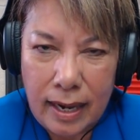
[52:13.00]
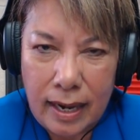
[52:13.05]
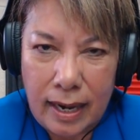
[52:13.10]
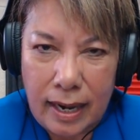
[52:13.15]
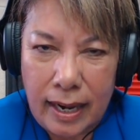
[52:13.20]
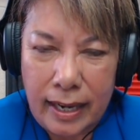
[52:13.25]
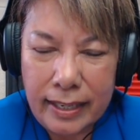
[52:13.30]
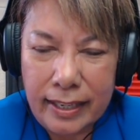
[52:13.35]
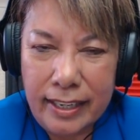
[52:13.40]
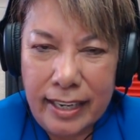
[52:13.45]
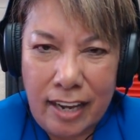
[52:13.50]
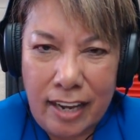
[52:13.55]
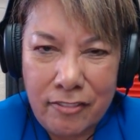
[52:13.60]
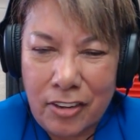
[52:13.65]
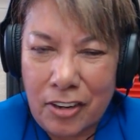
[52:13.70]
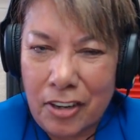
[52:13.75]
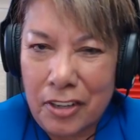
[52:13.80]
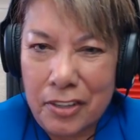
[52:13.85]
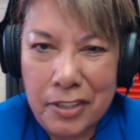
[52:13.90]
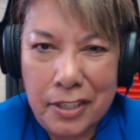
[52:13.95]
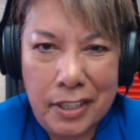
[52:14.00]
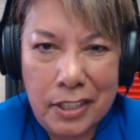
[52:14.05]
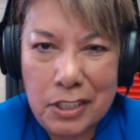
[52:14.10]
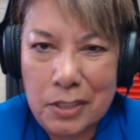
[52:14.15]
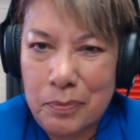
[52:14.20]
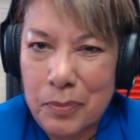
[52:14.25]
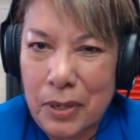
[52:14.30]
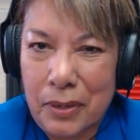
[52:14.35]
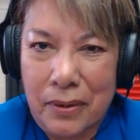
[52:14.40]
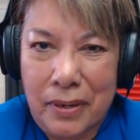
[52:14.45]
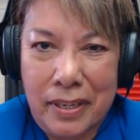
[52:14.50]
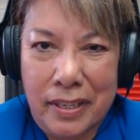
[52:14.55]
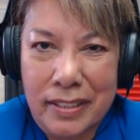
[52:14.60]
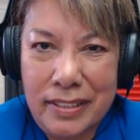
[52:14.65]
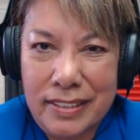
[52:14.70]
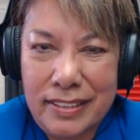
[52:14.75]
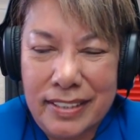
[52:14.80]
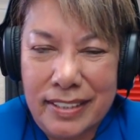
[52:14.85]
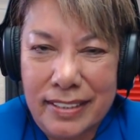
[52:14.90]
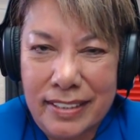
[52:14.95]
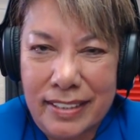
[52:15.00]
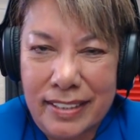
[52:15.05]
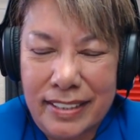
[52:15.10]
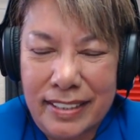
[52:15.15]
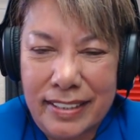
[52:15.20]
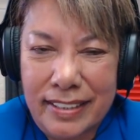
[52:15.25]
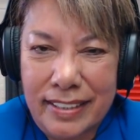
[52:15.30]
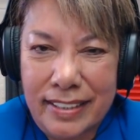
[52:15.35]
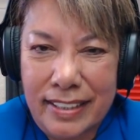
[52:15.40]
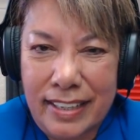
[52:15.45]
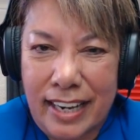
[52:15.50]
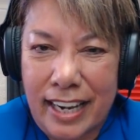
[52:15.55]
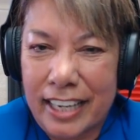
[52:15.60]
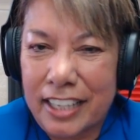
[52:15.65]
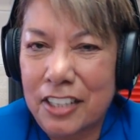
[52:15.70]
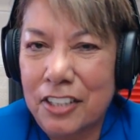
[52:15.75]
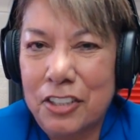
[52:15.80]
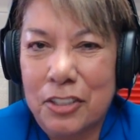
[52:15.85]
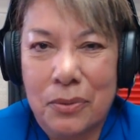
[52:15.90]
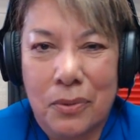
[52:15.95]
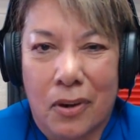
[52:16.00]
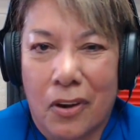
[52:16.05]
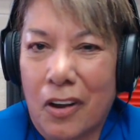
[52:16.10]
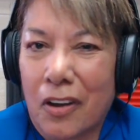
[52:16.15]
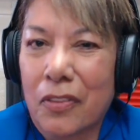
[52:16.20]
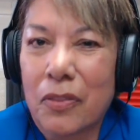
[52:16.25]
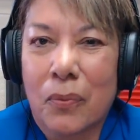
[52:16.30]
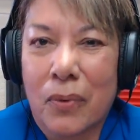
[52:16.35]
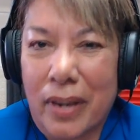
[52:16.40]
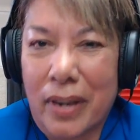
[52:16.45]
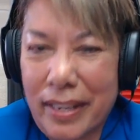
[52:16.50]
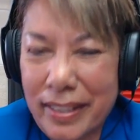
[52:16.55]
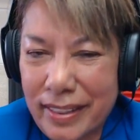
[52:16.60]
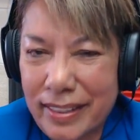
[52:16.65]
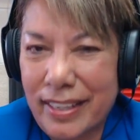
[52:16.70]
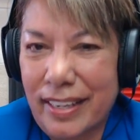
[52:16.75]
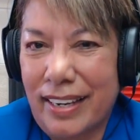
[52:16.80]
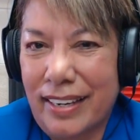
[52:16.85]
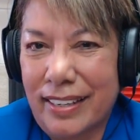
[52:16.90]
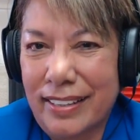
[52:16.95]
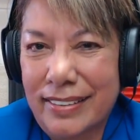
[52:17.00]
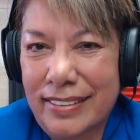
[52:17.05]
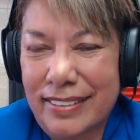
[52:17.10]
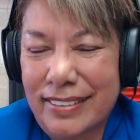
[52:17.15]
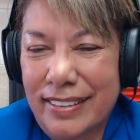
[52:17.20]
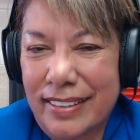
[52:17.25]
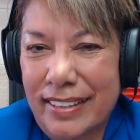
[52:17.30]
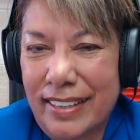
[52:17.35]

I can have all the experience. I can do all the right things.